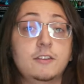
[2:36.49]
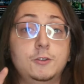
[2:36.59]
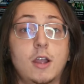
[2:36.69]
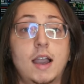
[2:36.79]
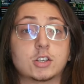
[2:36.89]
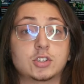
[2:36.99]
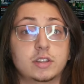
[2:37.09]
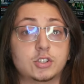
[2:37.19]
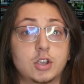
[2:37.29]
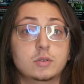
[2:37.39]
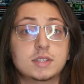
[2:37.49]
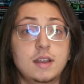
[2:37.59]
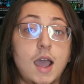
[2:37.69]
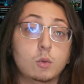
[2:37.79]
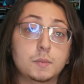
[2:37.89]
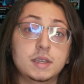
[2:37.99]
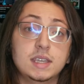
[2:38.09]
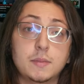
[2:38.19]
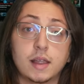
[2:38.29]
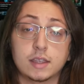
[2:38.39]
If you're actually chosen, I will be
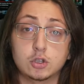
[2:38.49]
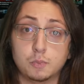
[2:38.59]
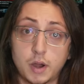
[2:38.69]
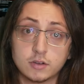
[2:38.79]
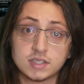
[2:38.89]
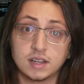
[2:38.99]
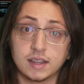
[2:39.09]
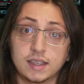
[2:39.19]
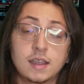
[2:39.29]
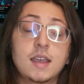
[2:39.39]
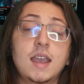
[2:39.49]
emailing you personally,